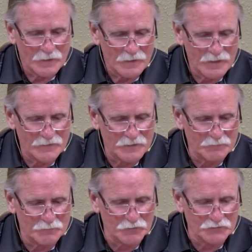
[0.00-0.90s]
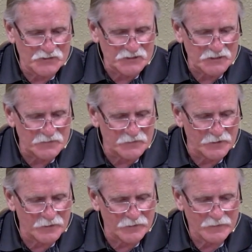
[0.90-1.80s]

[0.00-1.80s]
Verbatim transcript: and then built a city there,